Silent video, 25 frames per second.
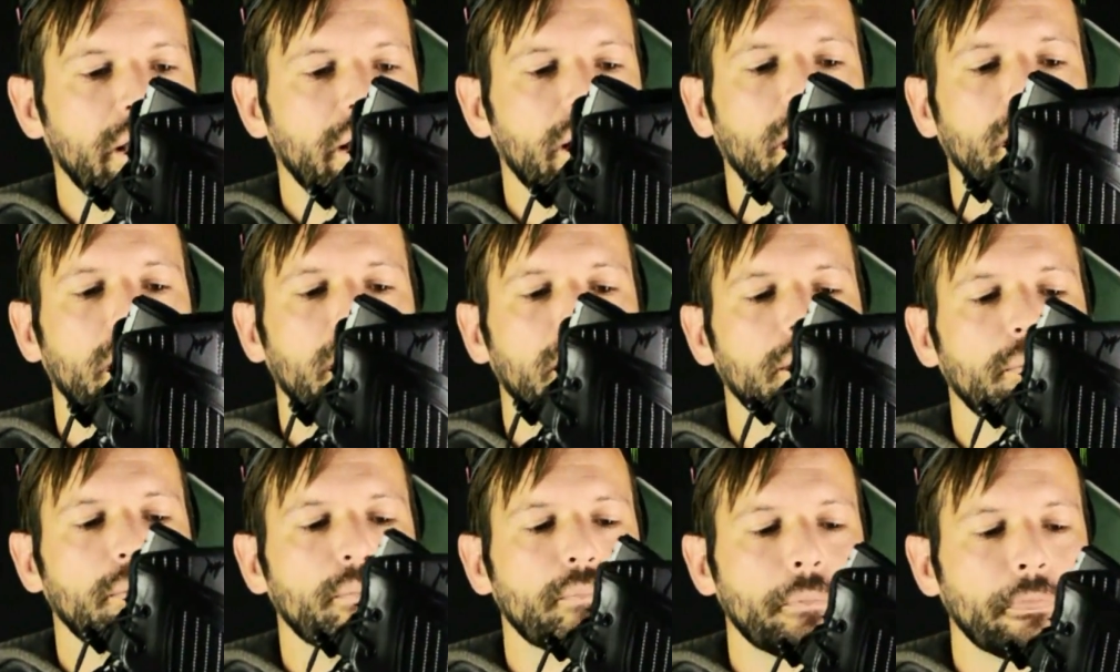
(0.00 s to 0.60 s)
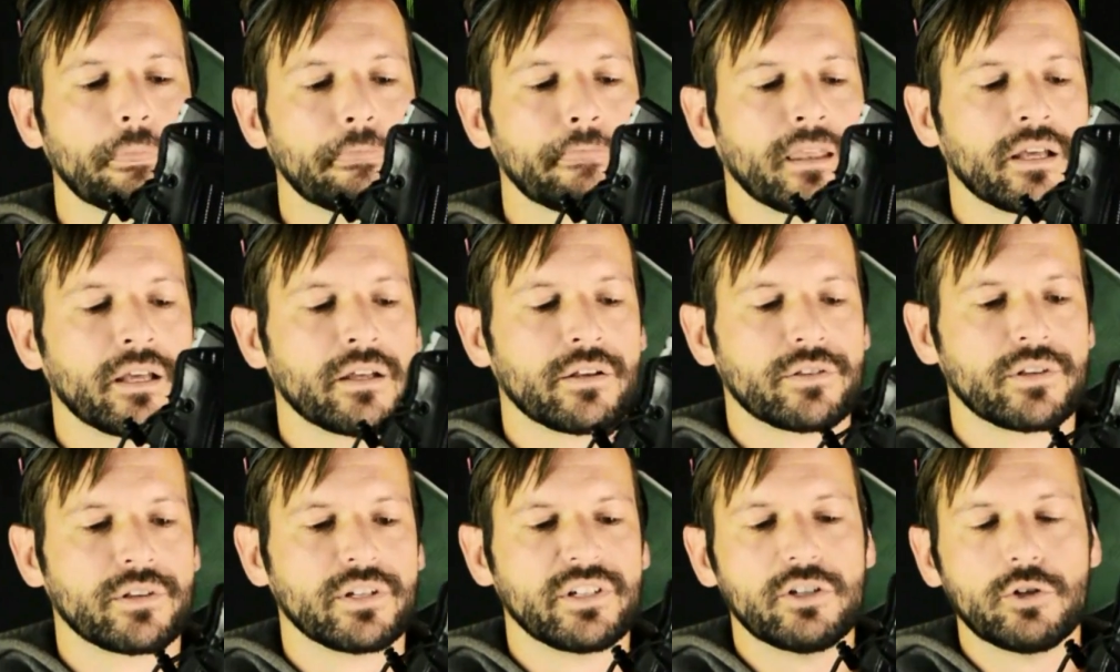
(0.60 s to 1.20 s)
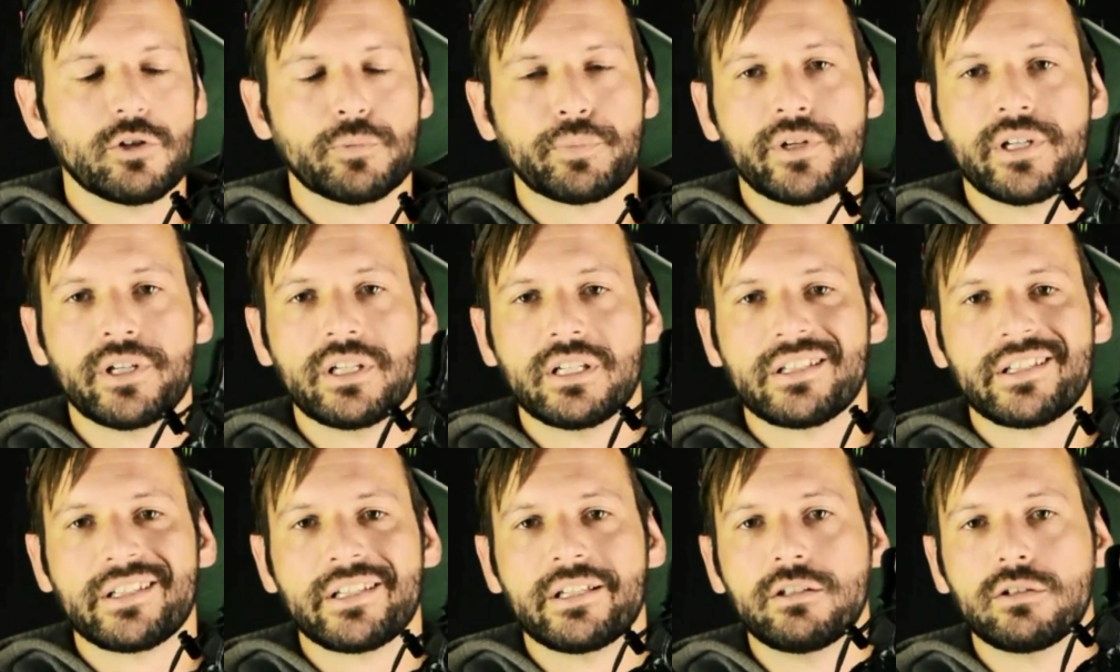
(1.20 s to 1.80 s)
The neoprene
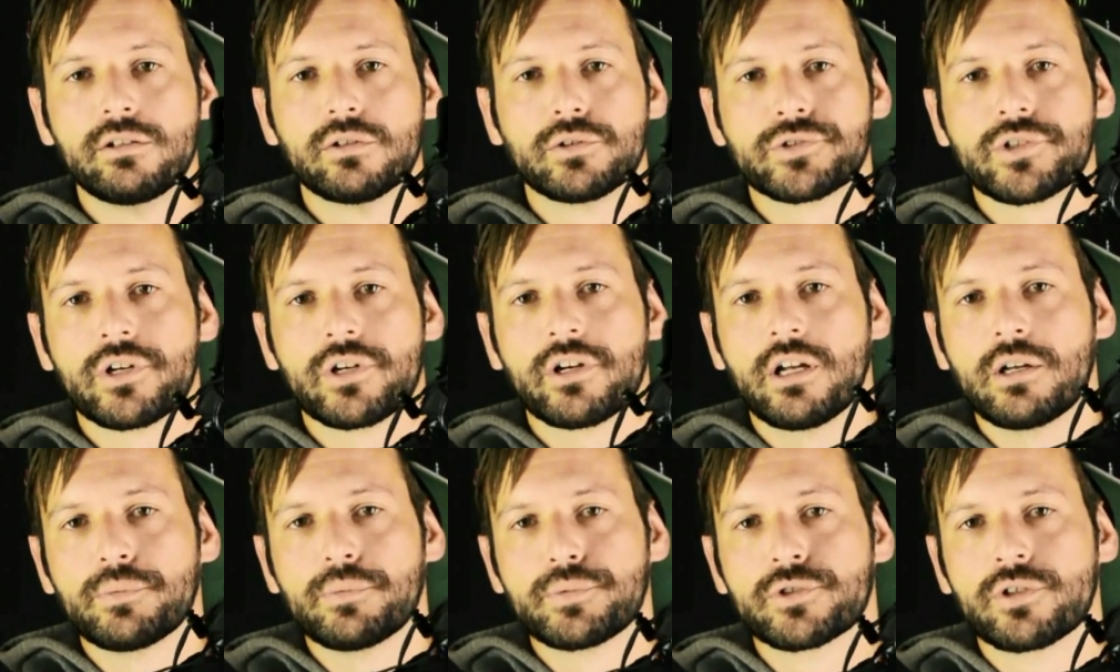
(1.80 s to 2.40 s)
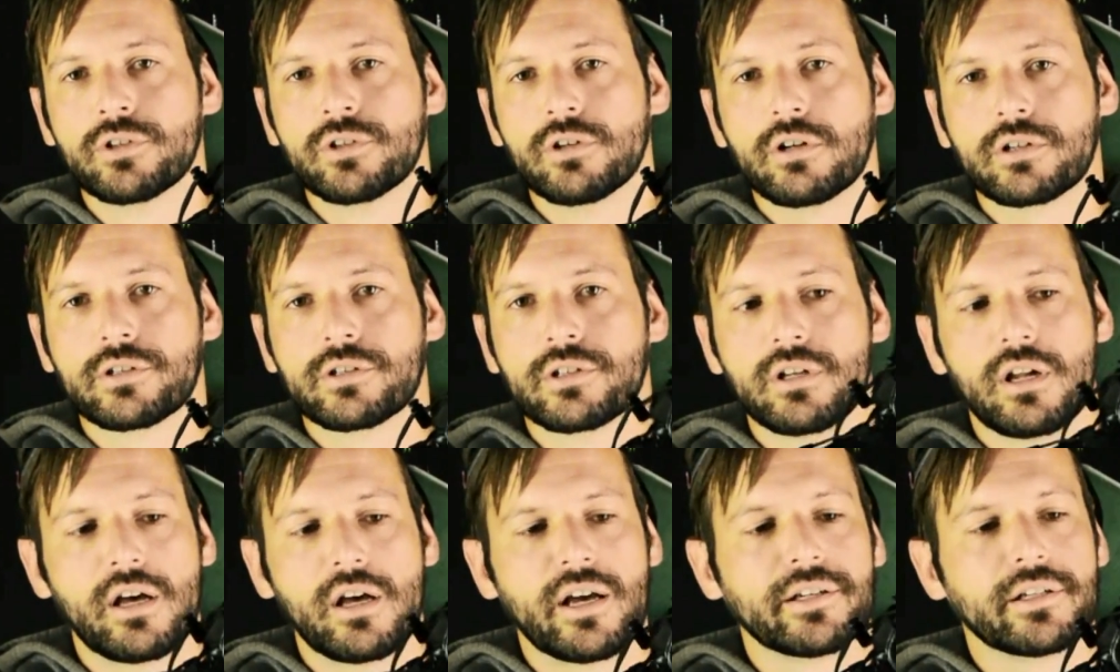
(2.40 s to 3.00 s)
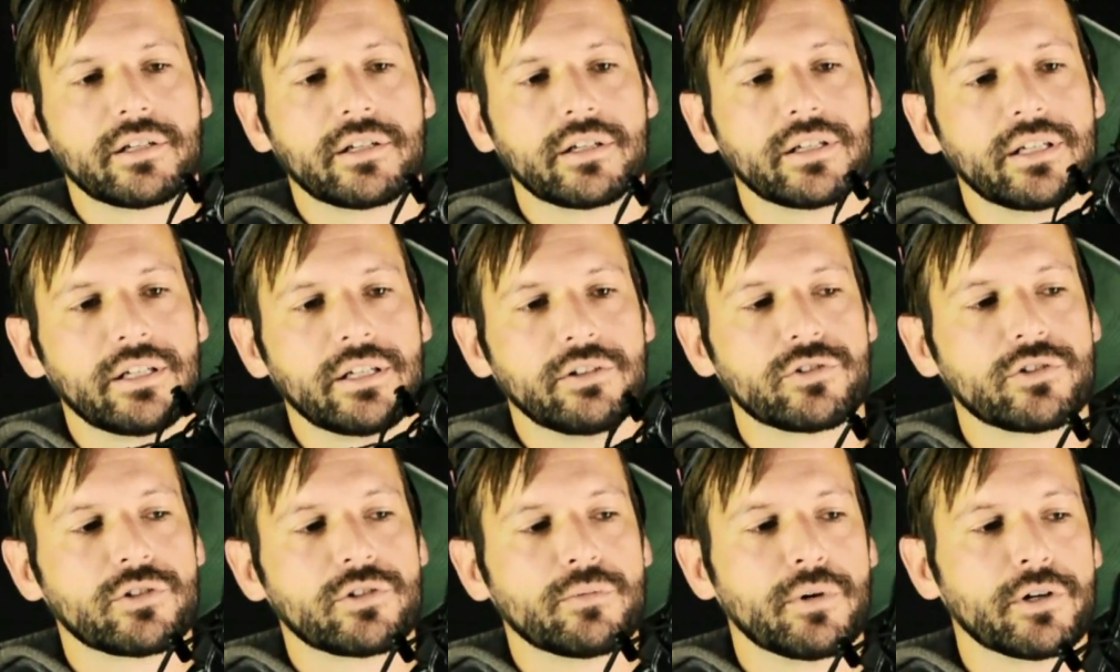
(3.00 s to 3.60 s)
in the heel also helps to lock the liner
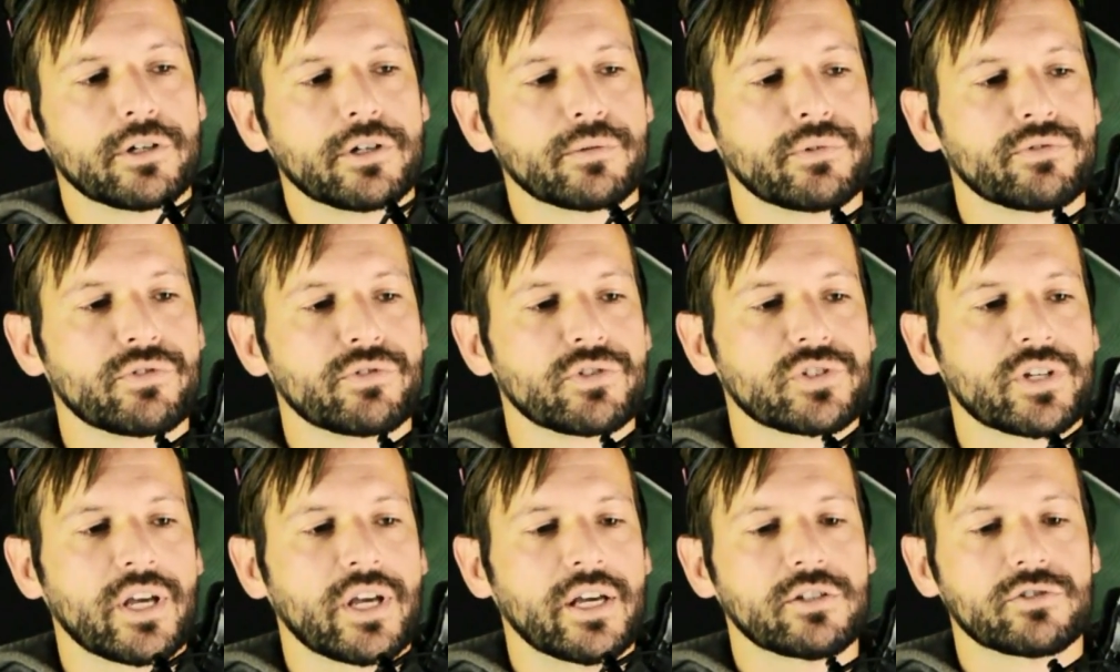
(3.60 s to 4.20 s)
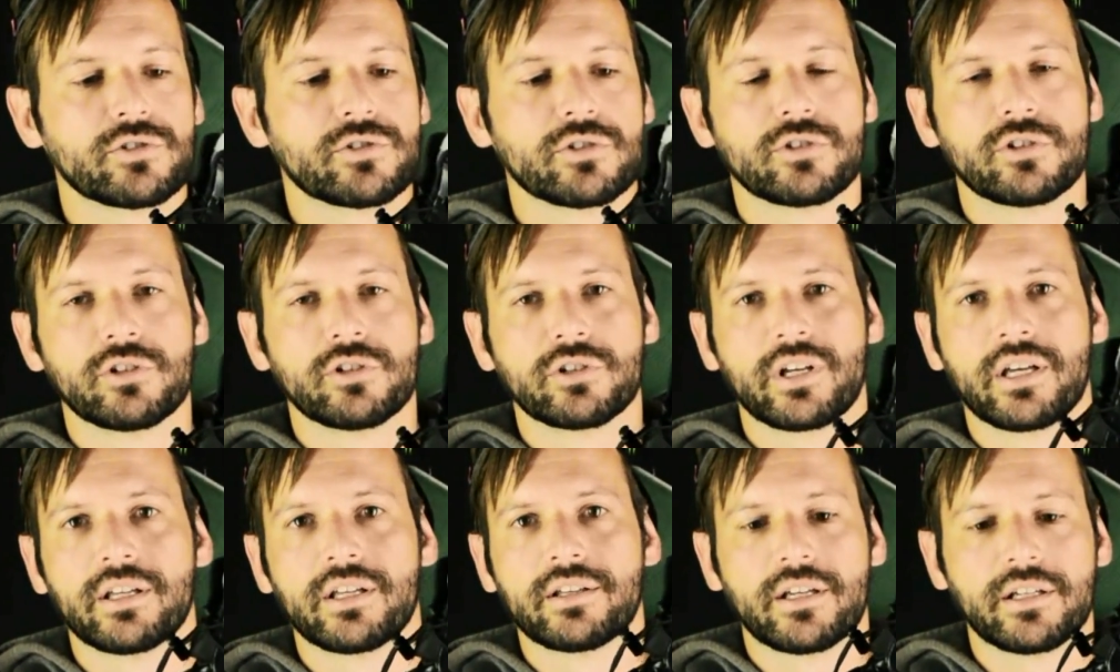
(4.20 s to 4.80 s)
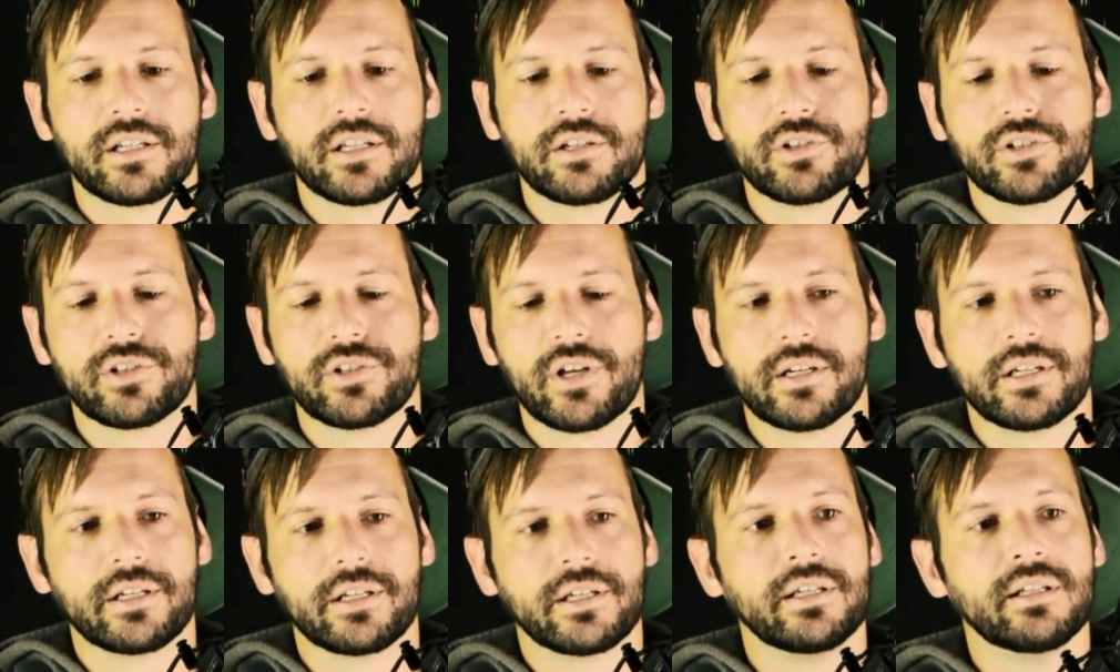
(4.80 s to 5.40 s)
into the bottom of the skate, so you don't get that
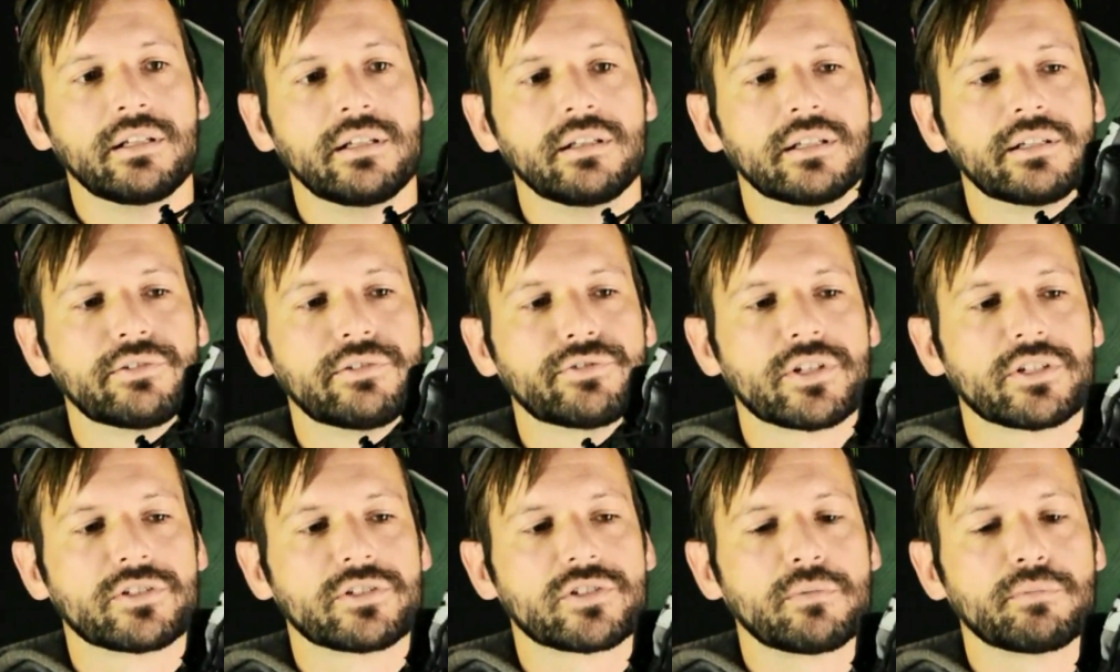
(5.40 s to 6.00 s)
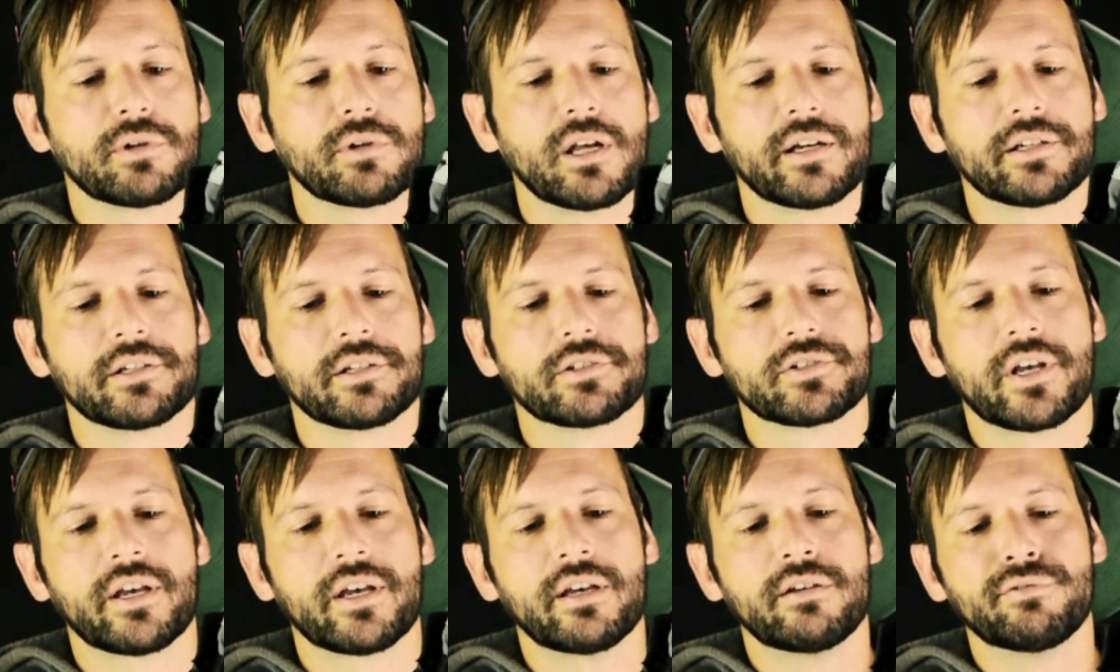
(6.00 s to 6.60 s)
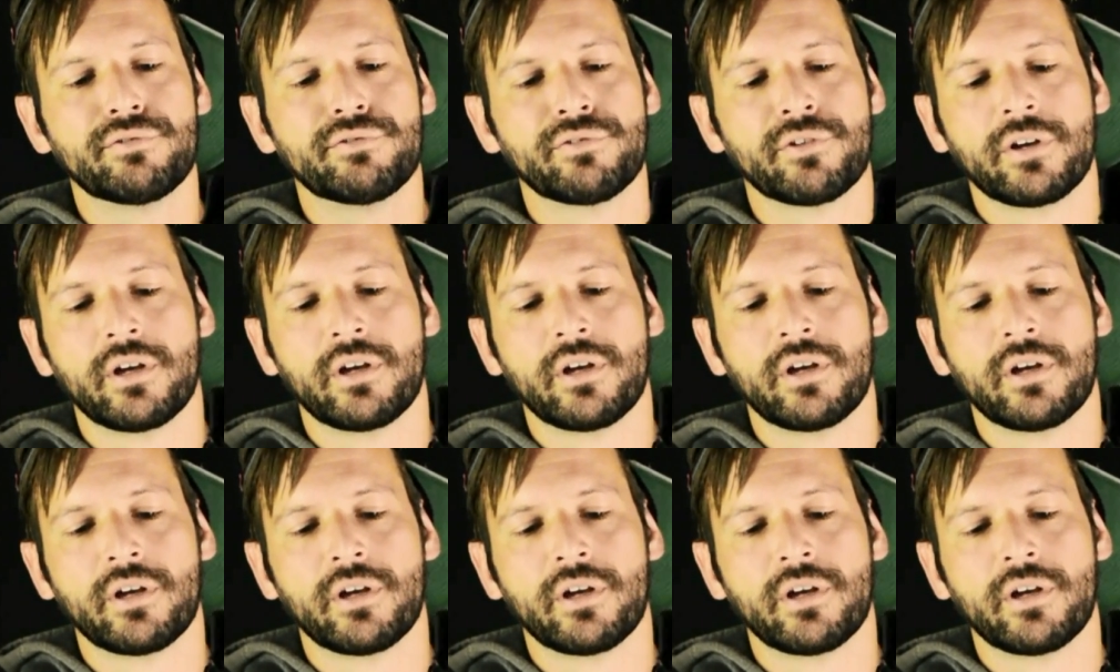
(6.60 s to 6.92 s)
irritating heel lift that some liners have.